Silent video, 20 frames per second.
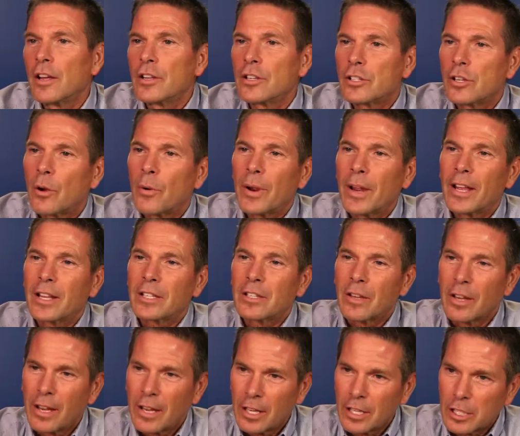So
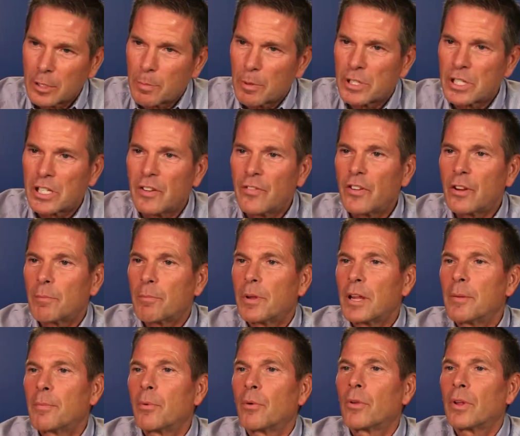it's, in specific
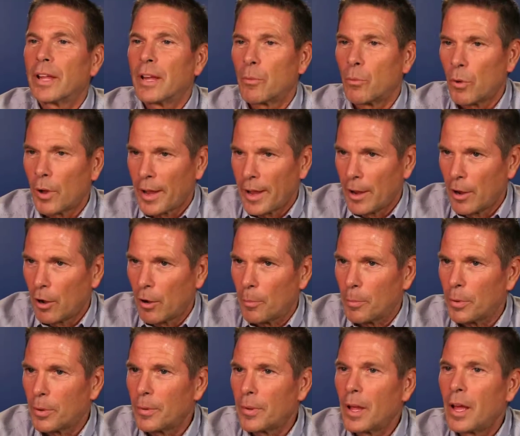people, it will
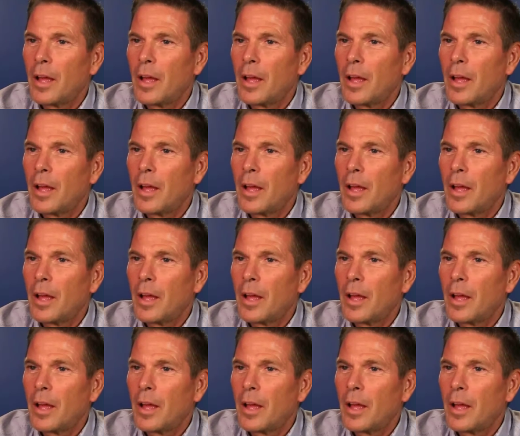help.